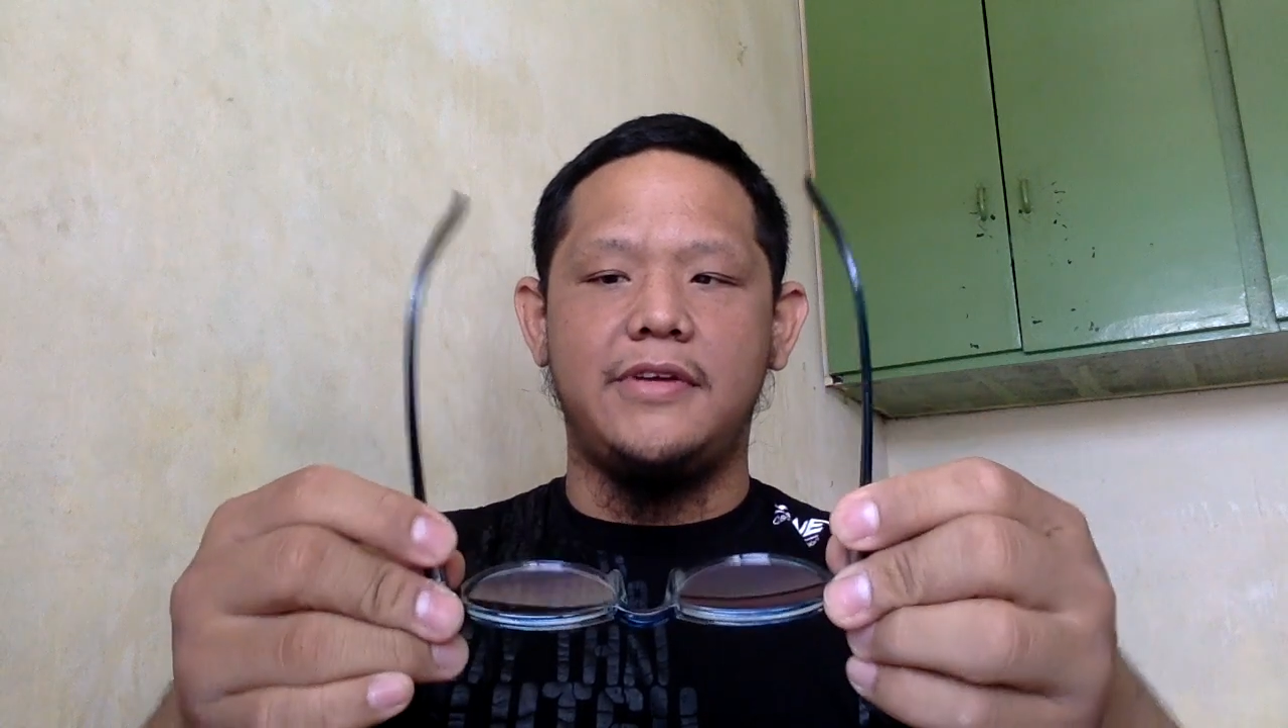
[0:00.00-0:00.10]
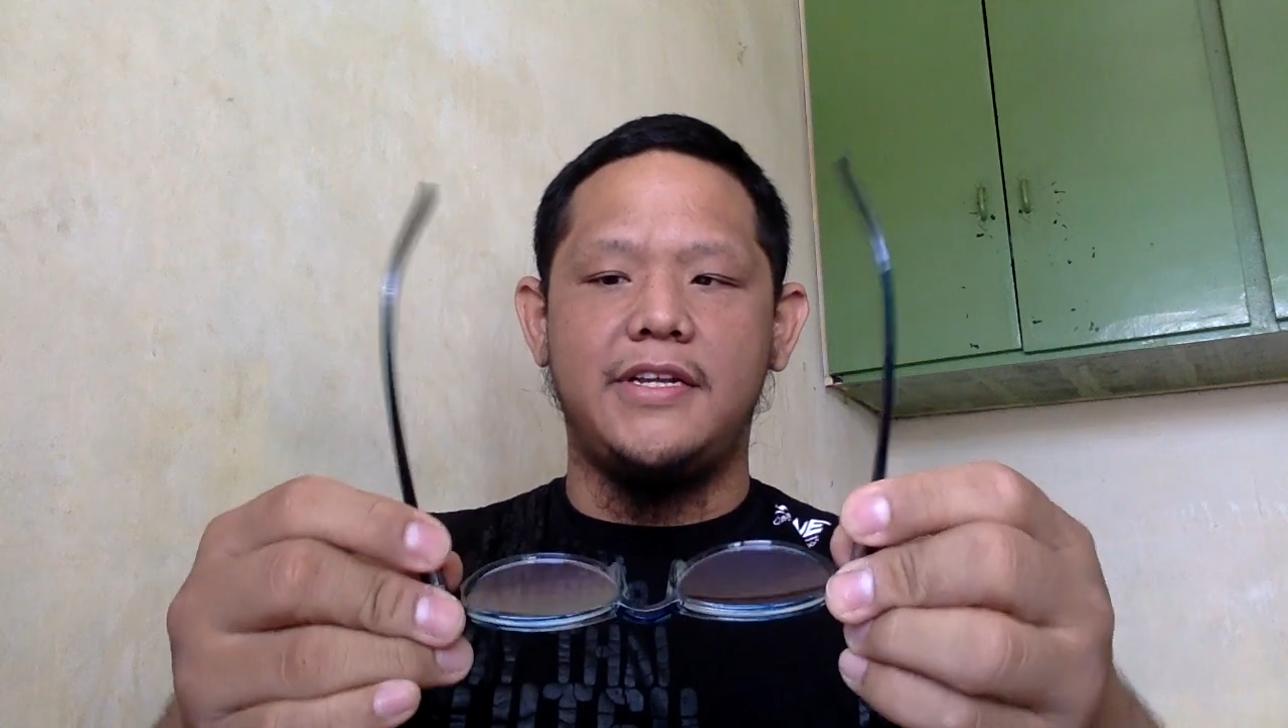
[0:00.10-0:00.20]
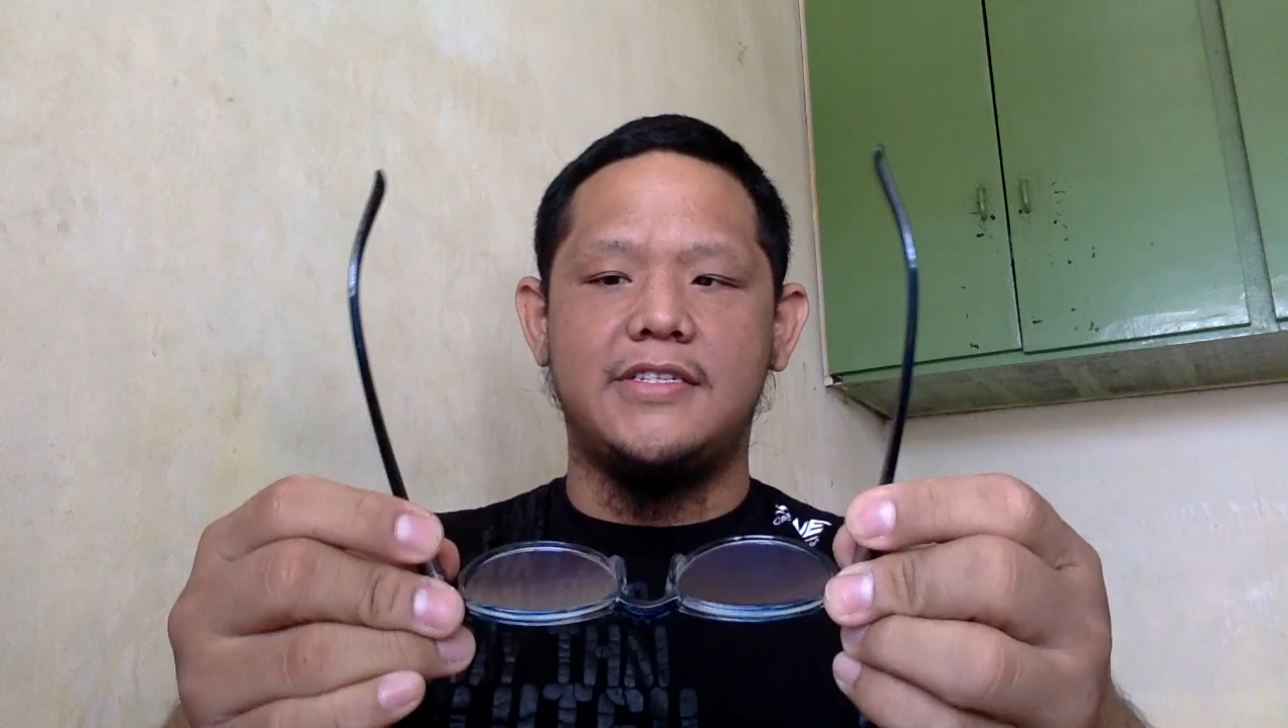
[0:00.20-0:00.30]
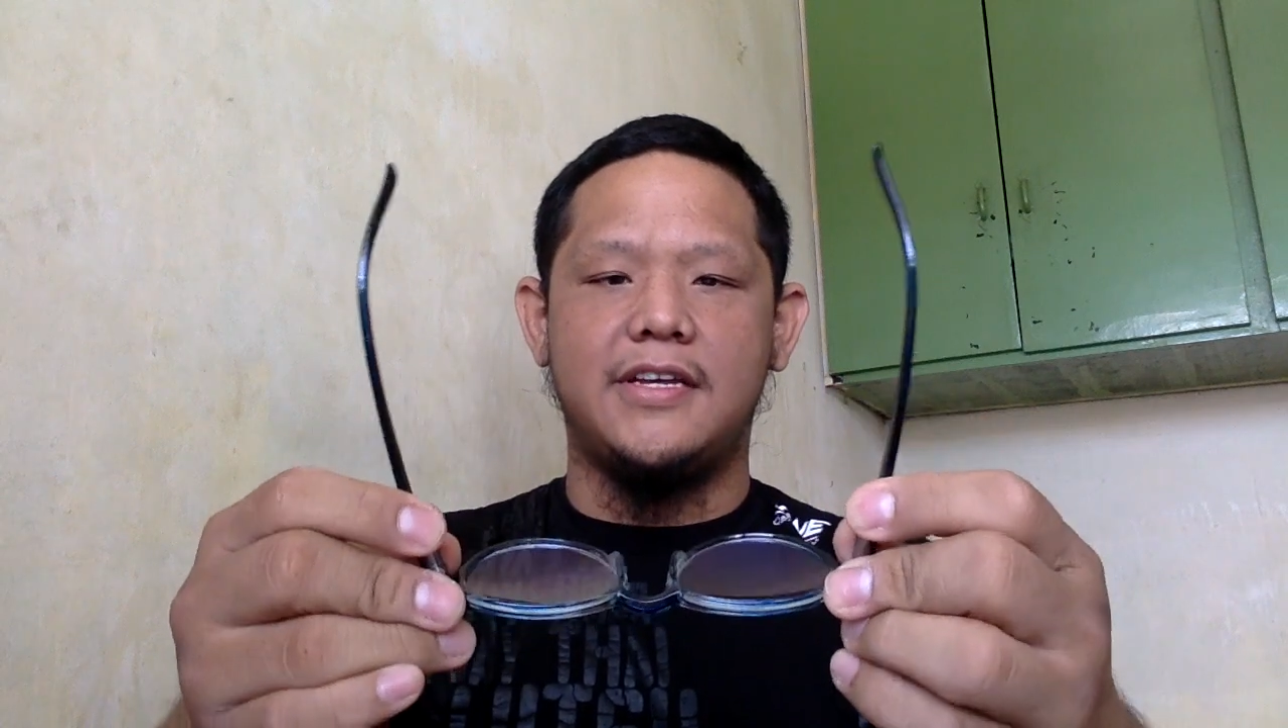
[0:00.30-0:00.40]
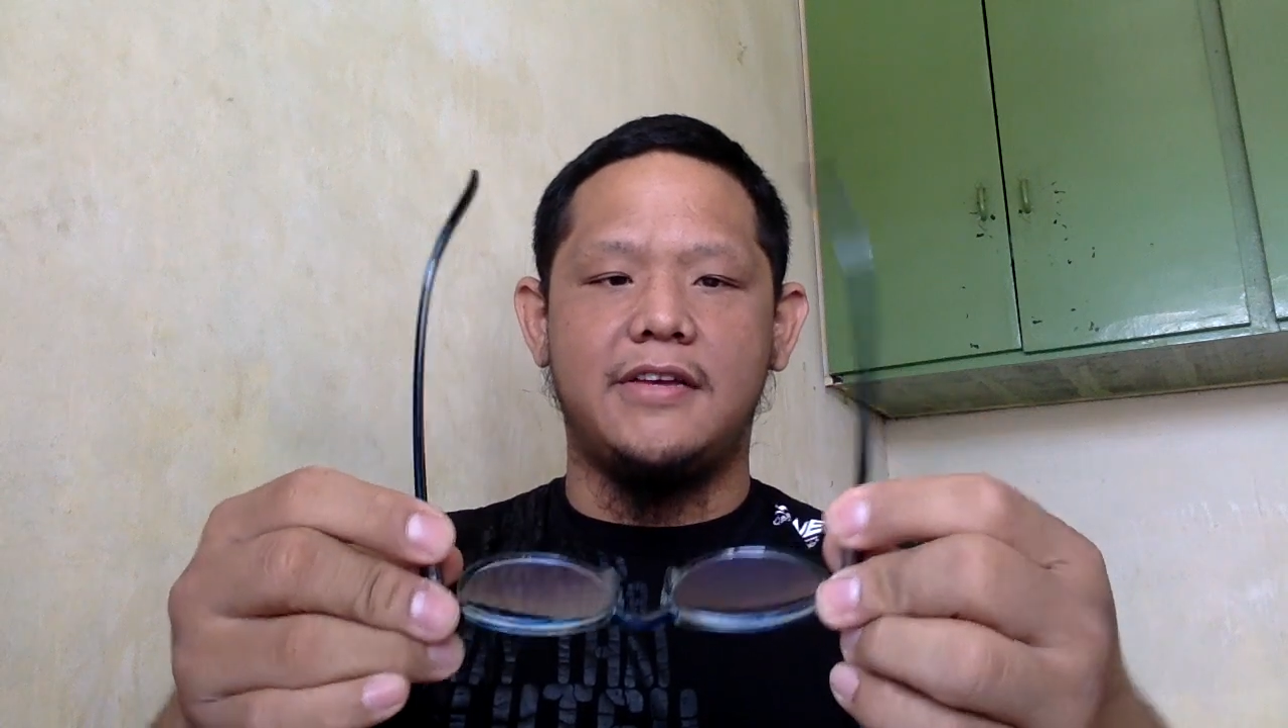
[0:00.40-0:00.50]
and
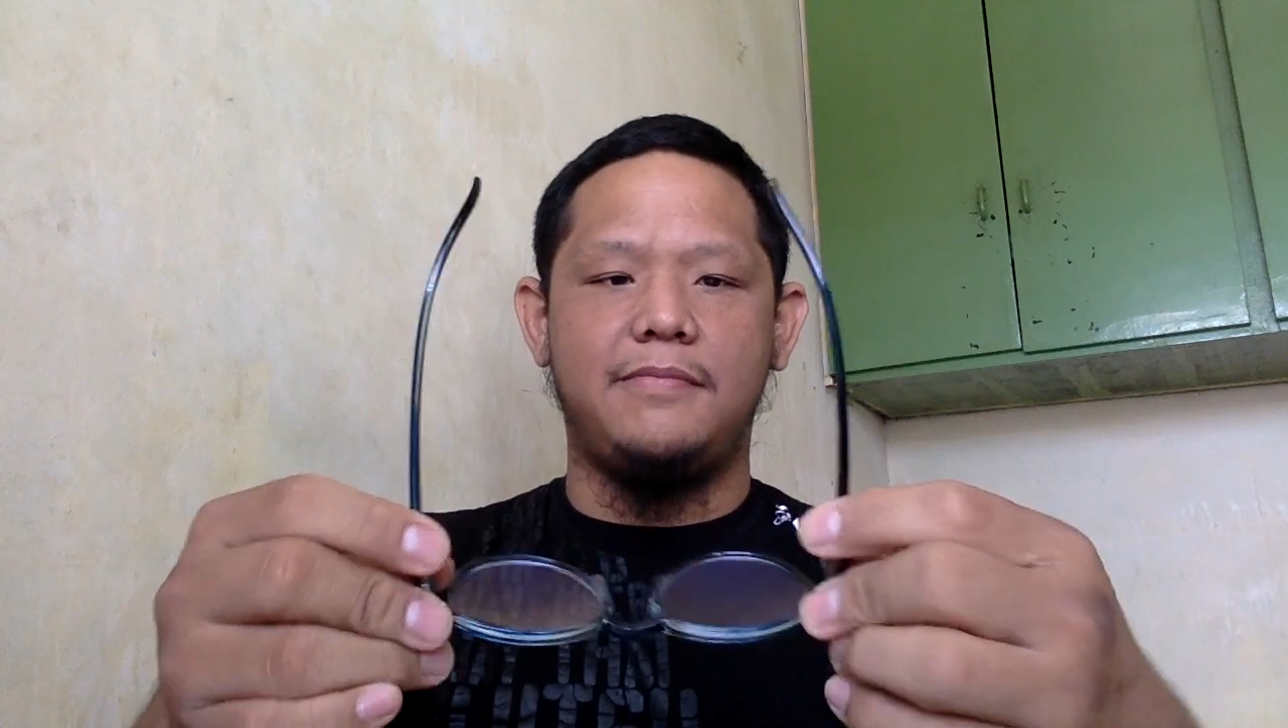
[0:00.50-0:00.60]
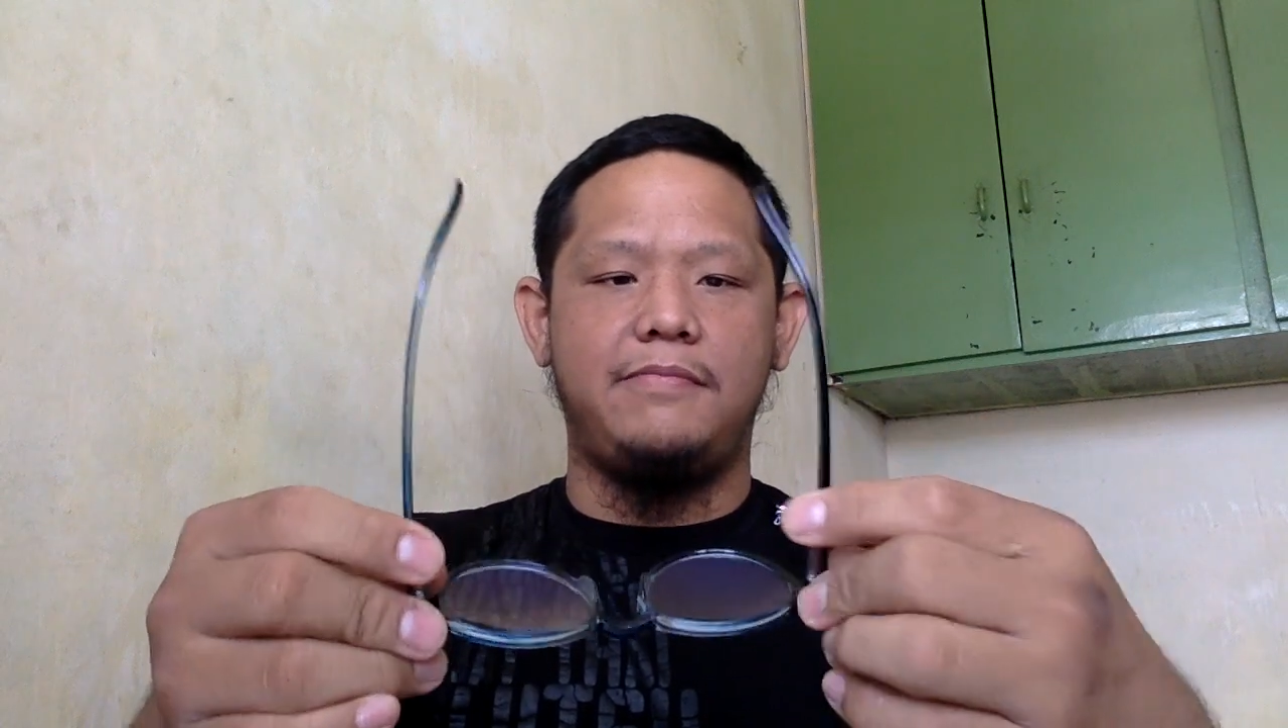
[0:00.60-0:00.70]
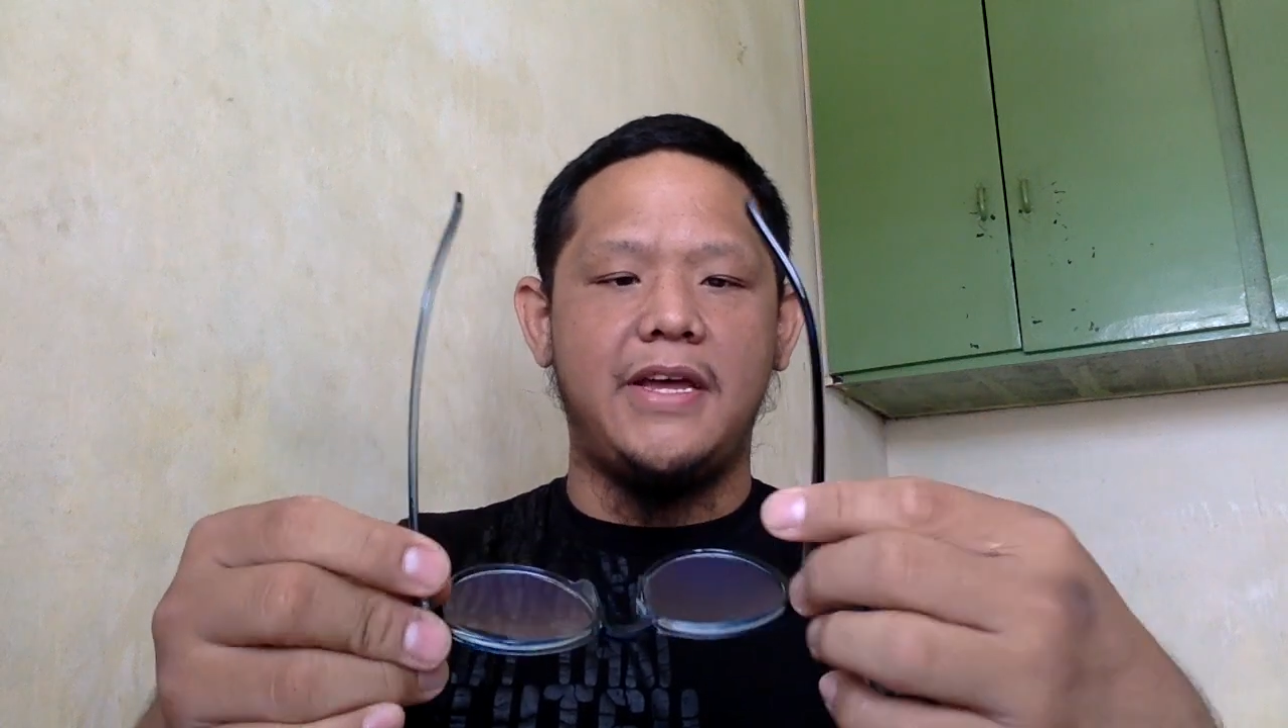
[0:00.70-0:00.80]
it's like